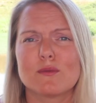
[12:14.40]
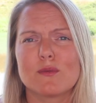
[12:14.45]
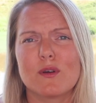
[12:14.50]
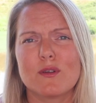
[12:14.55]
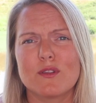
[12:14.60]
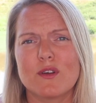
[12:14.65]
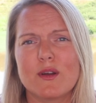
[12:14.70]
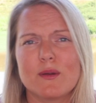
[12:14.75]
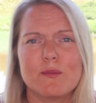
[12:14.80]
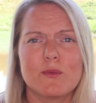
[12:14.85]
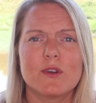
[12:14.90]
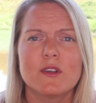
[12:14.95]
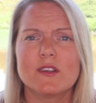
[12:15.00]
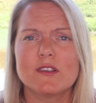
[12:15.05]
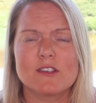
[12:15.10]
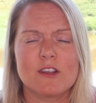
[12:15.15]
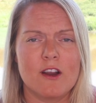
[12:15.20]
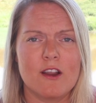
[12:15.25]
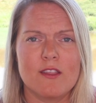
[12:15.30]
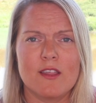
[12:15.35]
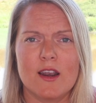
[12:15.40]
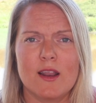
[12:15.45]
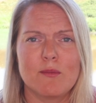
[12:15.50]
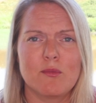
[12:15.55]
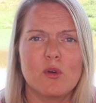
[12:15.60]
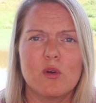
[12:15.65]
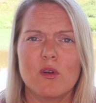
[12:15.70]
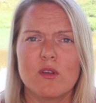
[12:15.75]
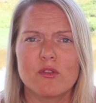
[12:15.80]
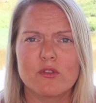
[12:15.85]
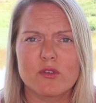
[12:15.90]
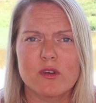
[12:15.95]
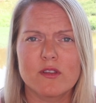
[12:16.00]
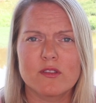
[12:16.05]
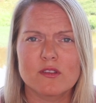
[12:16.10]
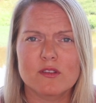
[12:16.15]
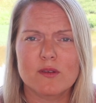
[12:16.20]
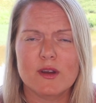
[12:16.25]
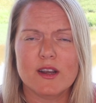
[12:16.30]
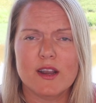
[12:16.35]
Rollo, I'm really sorry that I'm going through all
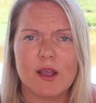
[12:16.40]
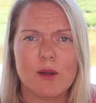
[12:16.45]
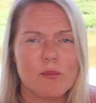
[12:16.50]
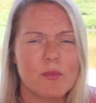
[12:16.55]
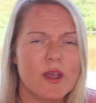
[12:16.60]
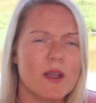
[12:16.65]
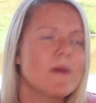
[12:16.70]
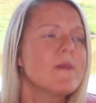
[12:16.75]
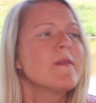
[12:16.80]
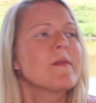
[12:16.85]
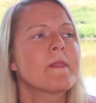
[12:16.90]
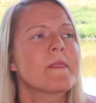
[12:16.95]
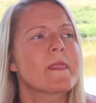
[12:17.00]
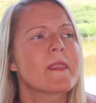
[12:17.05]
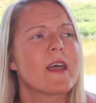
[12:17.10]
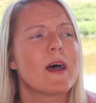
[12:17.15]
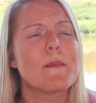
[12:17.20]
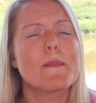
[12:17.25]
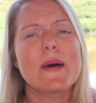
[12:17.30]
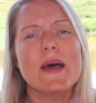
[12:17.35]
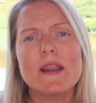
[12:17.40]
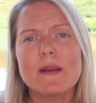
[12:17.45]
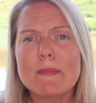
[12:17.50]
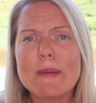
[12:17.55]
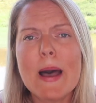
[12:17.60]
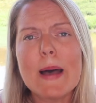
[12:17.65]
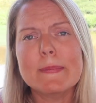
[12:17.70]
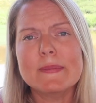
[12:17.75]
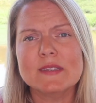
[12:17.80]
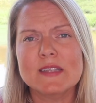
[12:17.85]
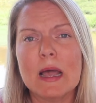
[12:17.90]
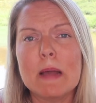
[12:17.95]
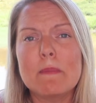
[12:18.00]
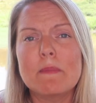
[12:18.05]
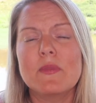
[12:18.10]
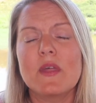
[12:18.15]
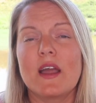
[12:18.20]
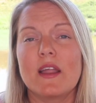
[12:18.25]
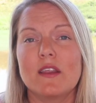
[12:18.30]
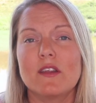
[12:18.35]
this right now, but a button pops
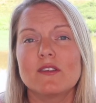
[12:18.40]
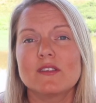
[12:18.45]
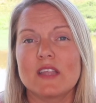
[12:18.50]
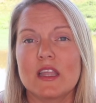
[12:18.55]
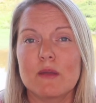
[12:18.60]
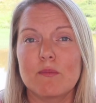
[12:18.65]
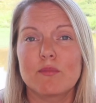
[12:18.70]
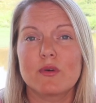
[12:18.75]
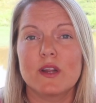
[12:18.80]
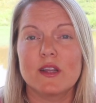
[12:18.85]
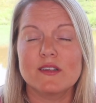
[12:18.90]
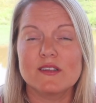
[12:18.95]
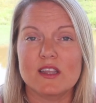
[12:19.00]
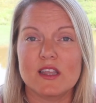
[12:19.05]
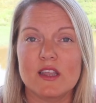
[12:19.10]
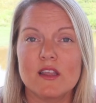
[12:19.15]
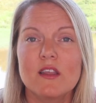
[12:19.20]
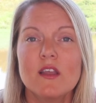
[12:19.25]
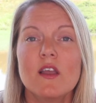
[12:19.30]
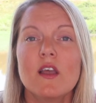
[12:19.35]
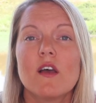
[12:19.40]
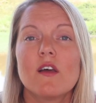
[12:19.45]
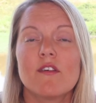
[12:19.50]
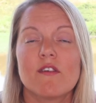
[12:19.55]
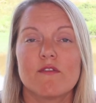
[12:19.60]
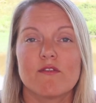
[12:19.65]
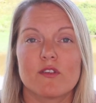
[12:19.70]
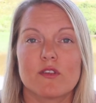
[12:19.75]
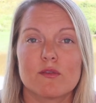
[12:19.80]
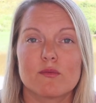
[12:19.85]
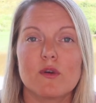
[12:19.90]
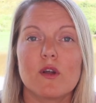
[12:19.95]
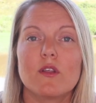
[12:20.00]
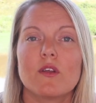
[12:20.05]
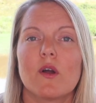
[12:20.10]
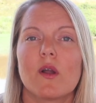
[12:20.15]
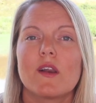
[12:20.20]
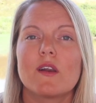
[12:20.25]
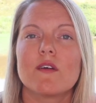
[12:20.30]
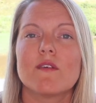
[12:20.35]
up that you say print it for the
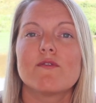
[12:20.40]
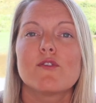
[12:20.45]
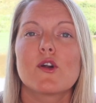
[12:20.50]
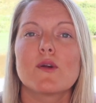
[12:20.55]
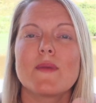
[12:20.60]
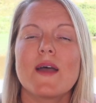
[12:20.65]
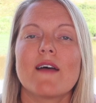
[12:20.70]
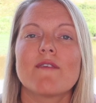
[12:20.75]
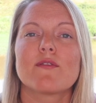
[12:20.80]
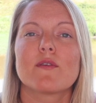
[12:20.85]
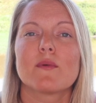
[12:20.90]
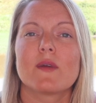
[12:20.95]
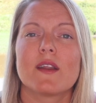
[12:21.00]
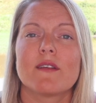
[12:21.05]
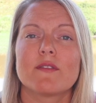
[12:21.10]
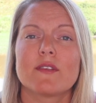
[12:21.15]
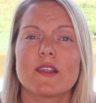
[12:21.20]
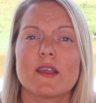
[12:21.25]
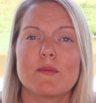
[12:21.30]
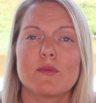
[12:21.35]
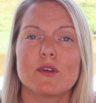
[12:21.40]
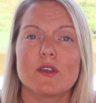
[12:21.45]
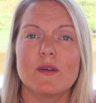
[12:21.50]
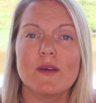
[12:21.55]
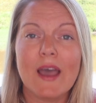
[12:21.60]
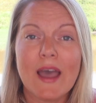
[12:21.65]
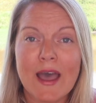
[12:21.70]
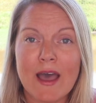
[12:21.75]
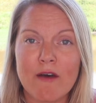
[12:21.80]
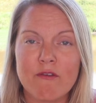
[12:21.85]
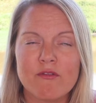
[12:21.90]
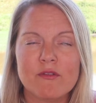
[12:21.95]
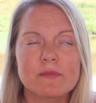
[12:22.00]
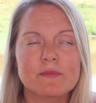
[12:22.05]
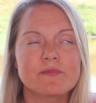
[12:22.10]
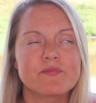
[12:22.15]
Rollo, and it'll format for whatever label you have.